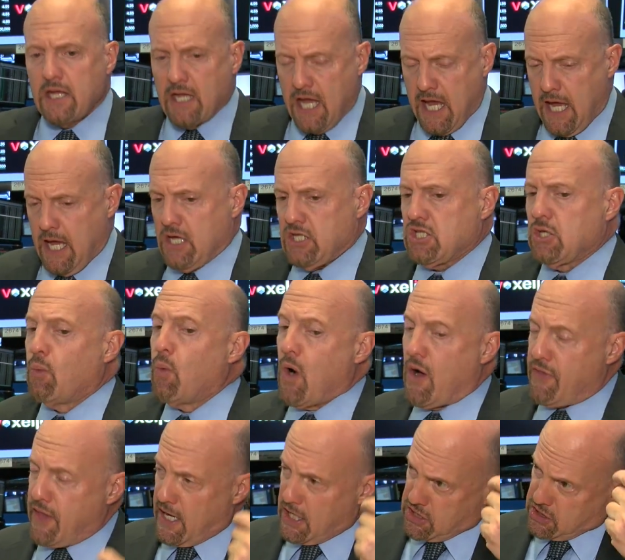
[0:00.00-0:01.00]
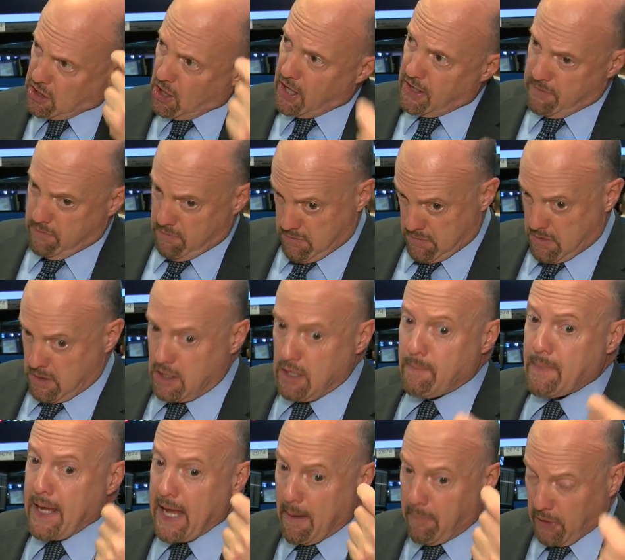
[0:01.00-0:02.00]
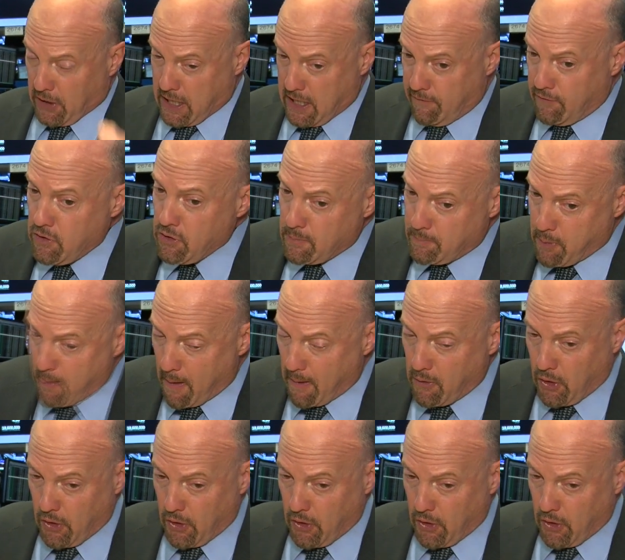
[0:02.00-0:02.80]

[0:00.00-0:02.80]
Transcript: Key is the one that is done to be able to give you the